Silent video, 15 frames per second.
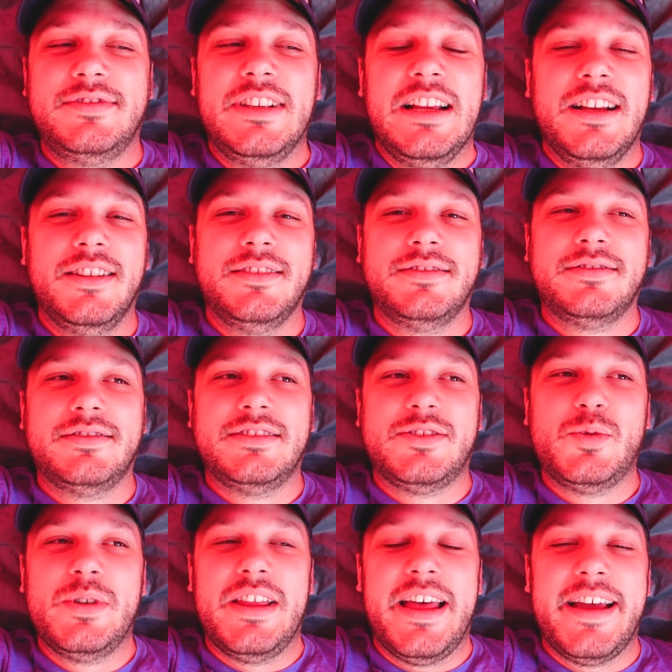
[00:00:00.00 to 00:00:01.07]
Yeah,
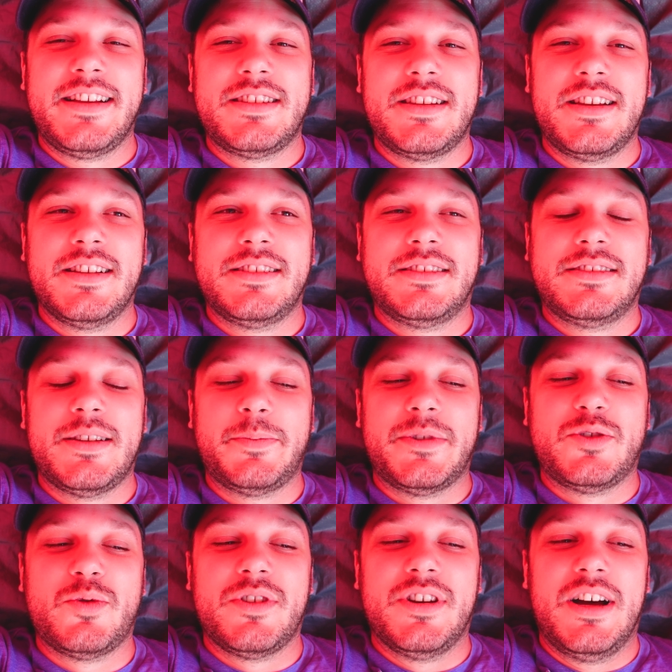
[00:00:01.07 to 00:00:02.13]
it's relaxing, except it's real